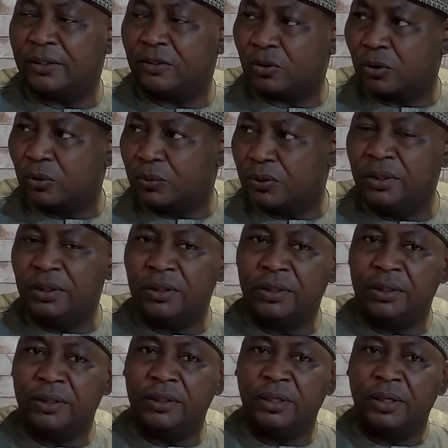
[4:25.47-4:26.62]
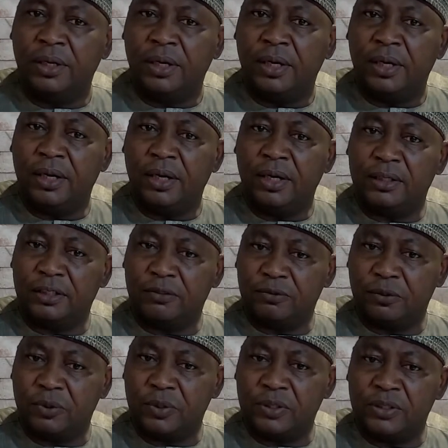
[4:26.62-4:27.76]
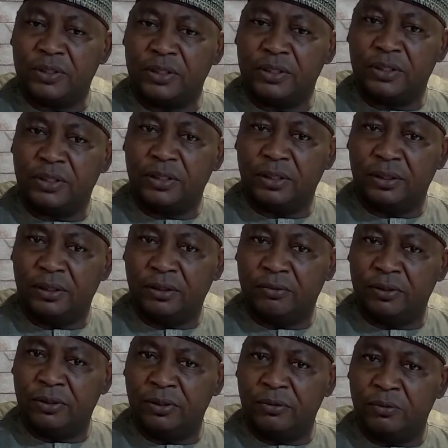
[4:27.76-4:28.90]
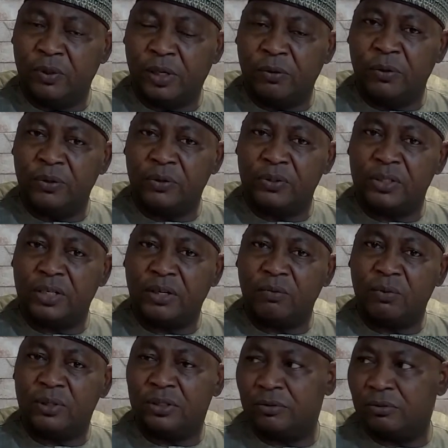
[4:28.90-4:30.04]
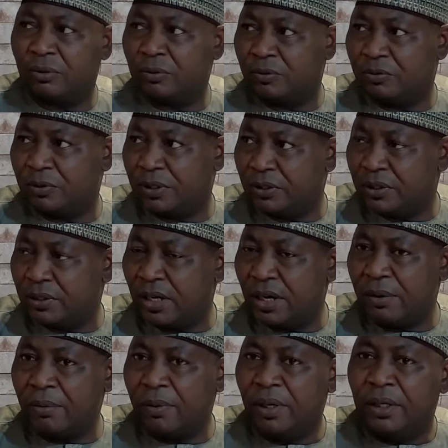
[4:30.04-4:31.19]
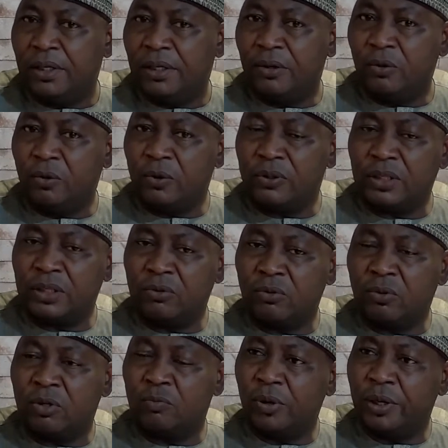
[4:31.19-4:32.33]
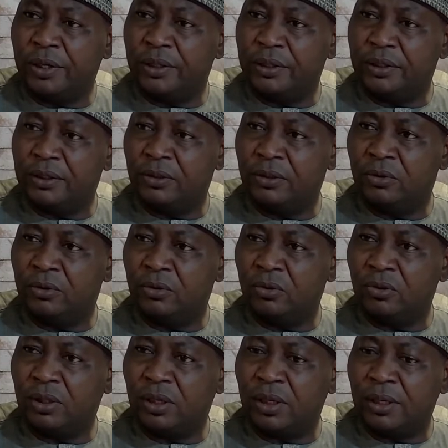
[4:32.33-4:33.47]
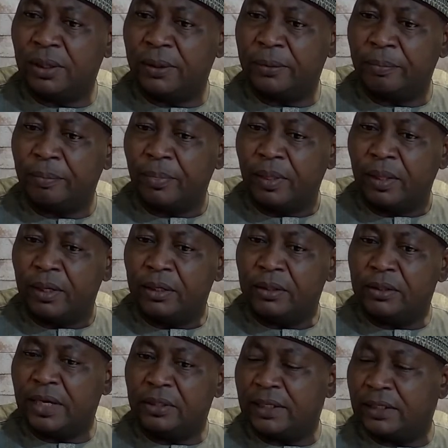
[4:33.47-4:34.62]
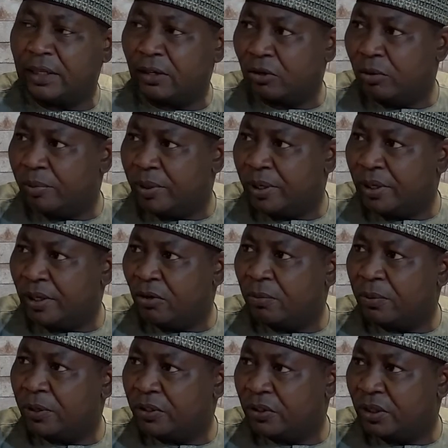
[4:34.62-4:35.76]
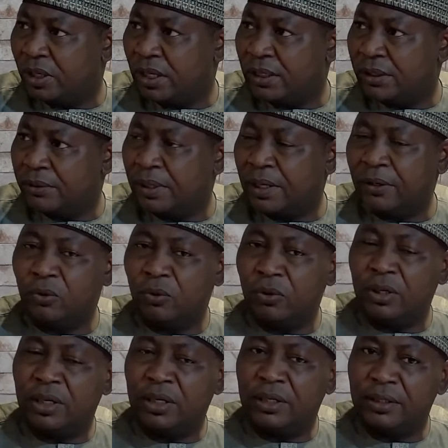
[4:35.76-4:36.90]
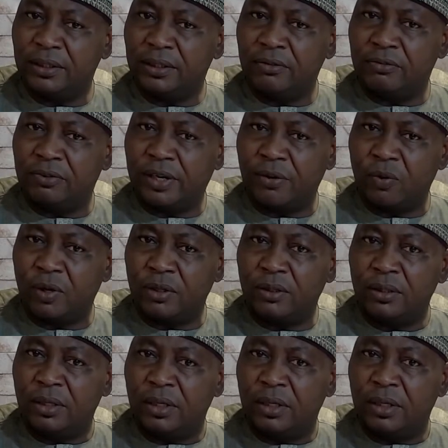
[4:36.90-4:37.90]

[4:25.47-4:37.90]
troops in the take, for instance, even if we are going to start with the Chief of Defense Staff, he was at one point, you know, a theater commander, Operation Lightyear Adole, and he did very well.